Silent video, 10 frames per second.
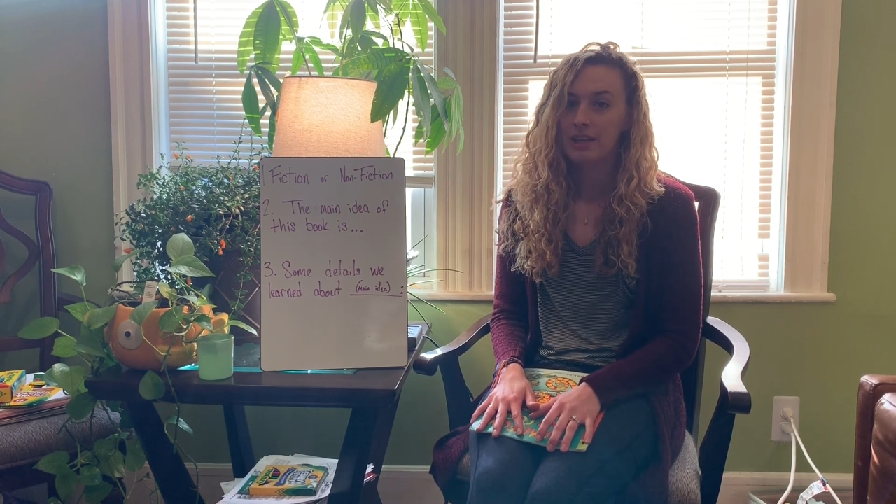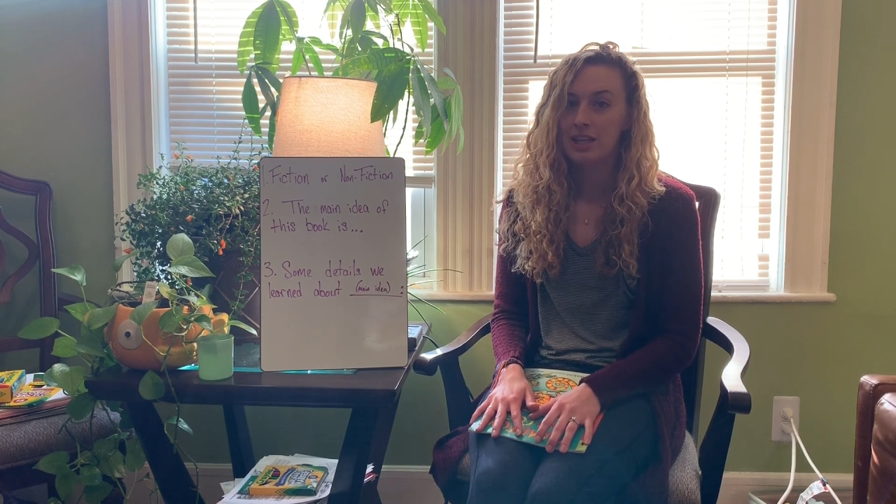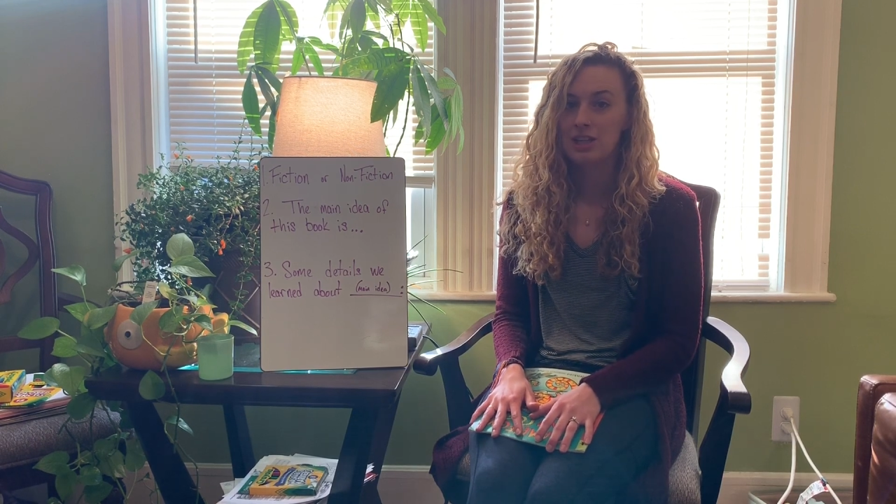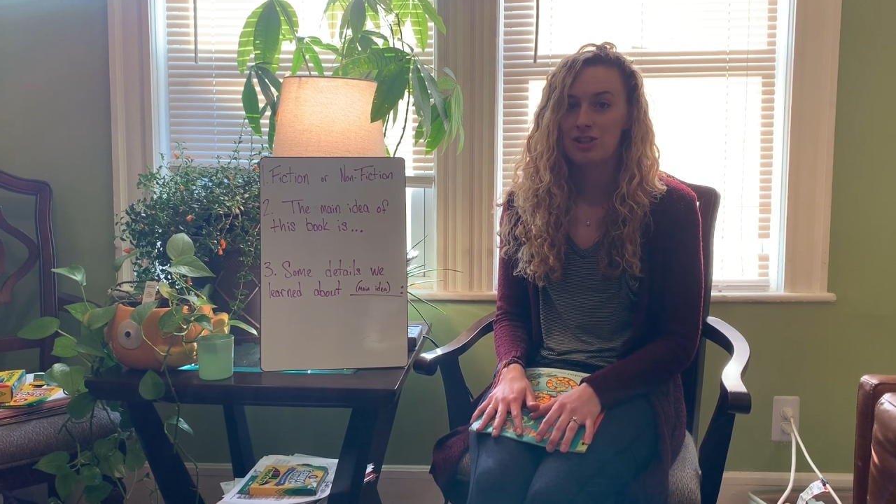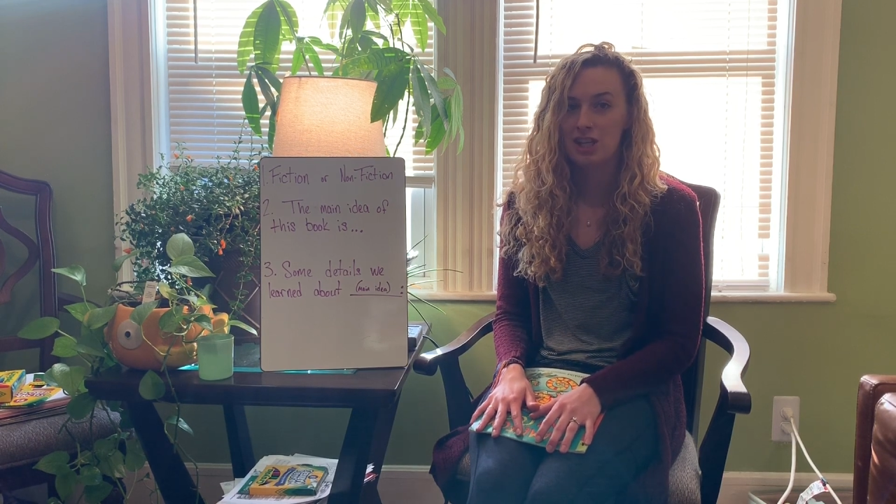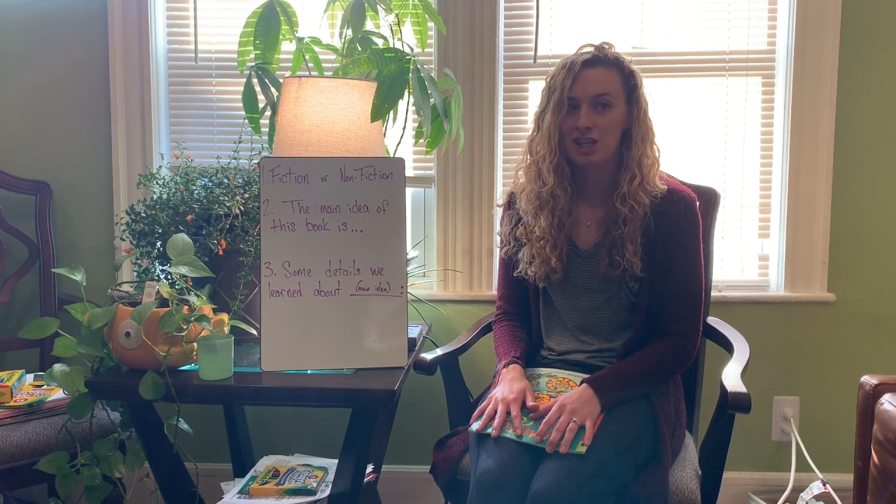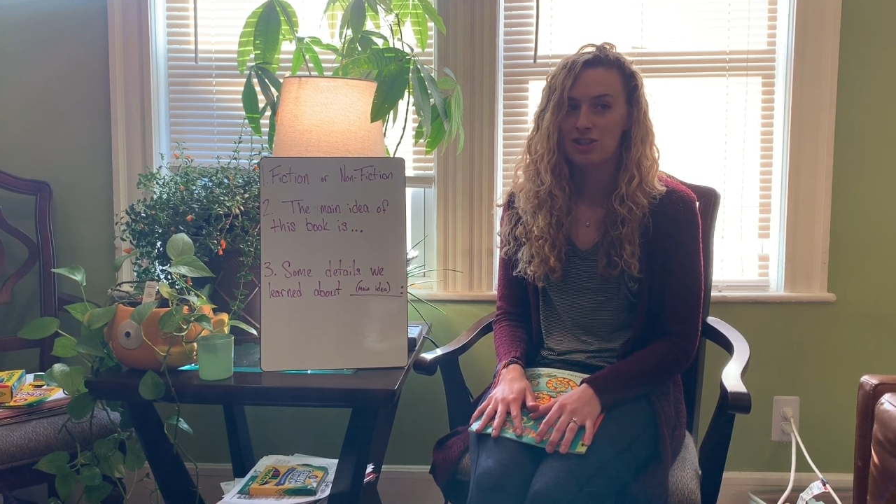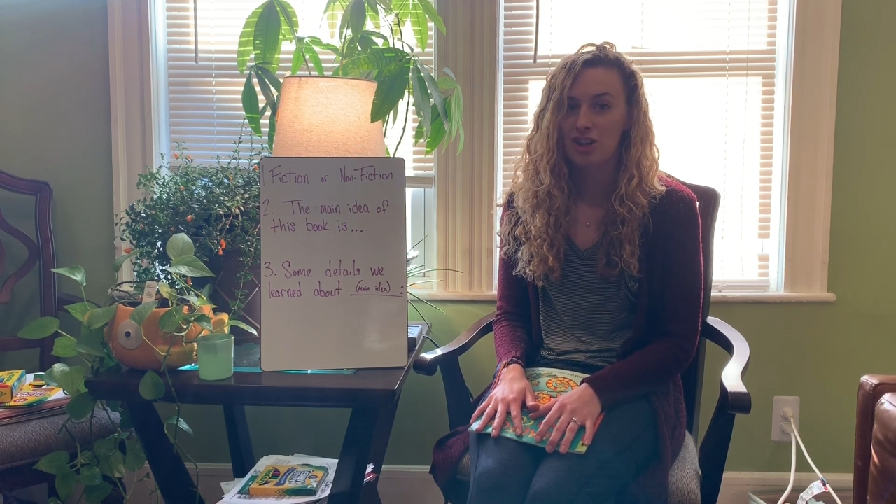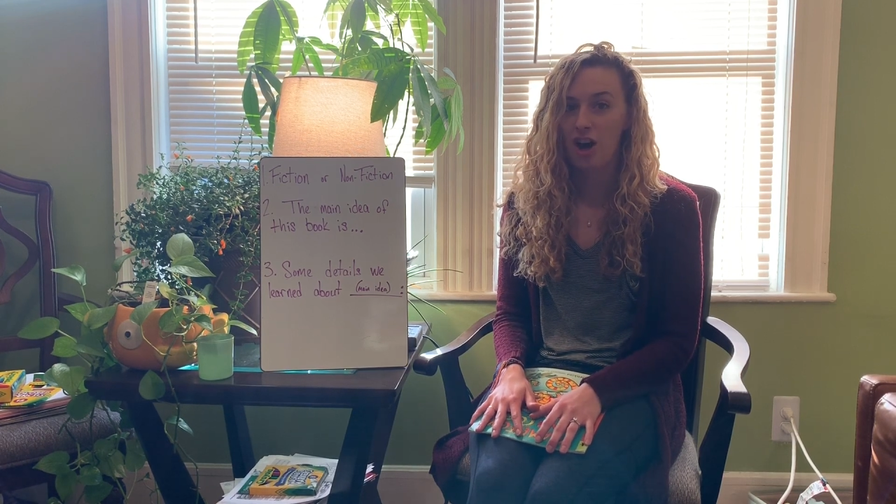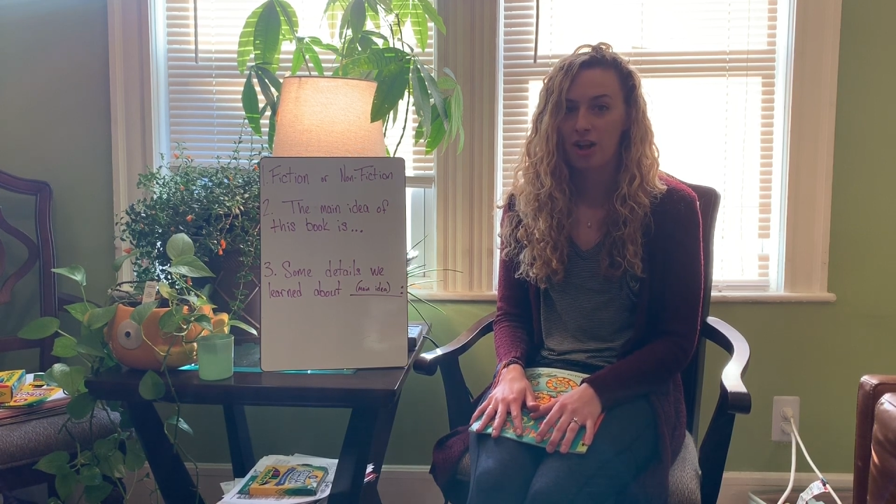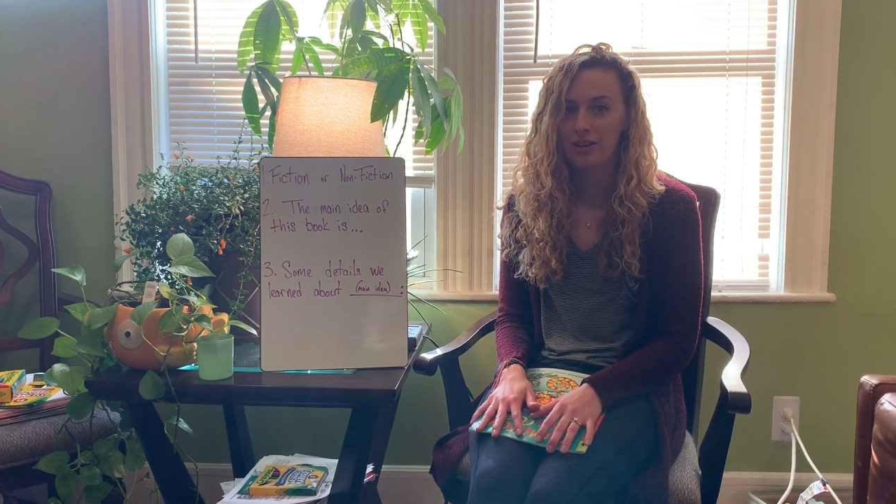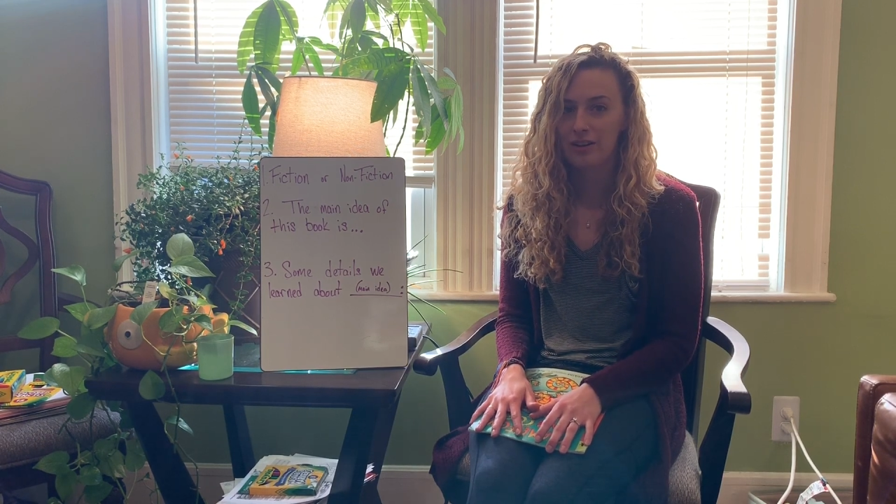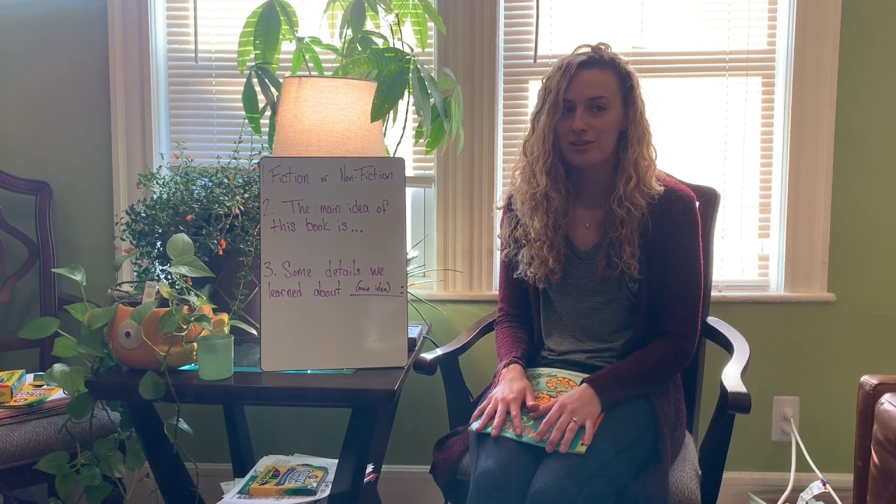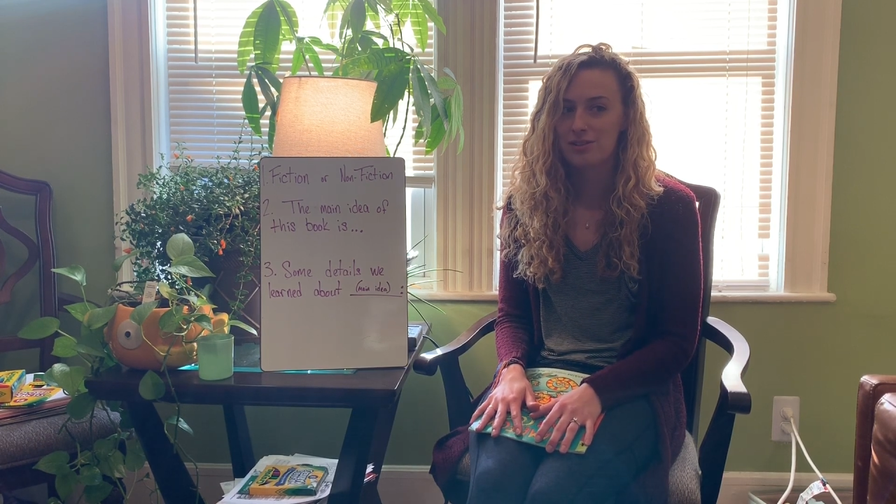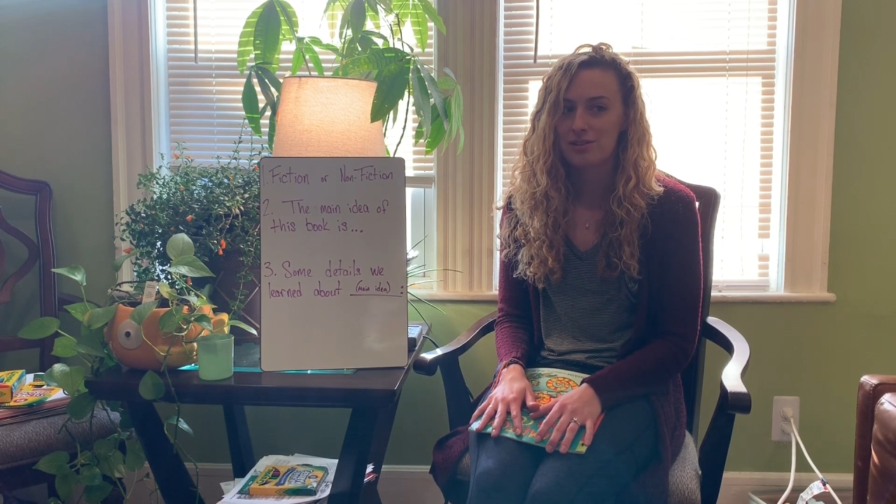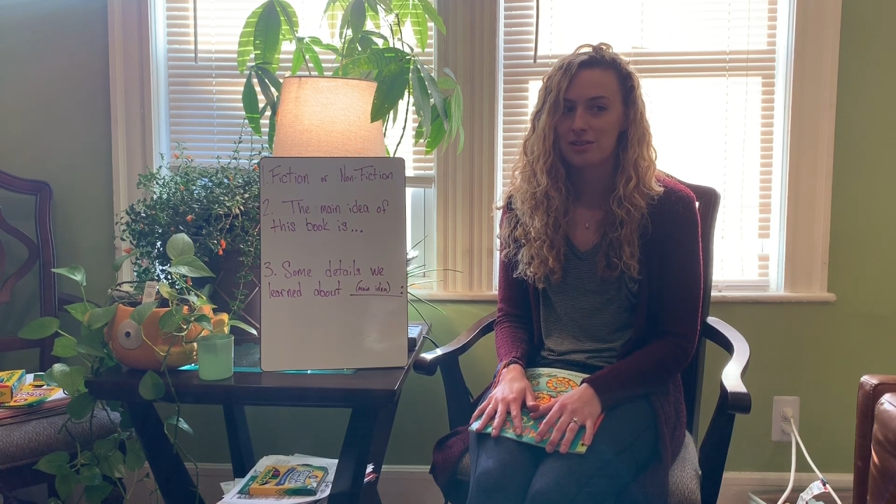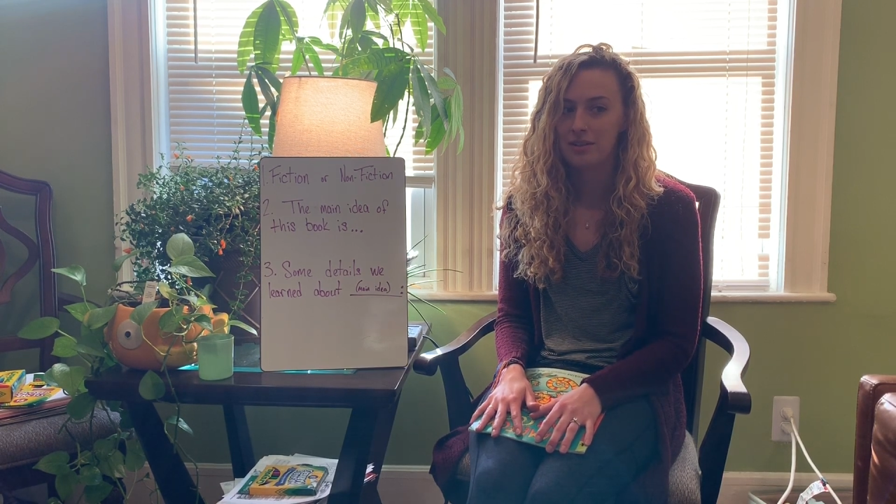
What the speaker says: can change colors.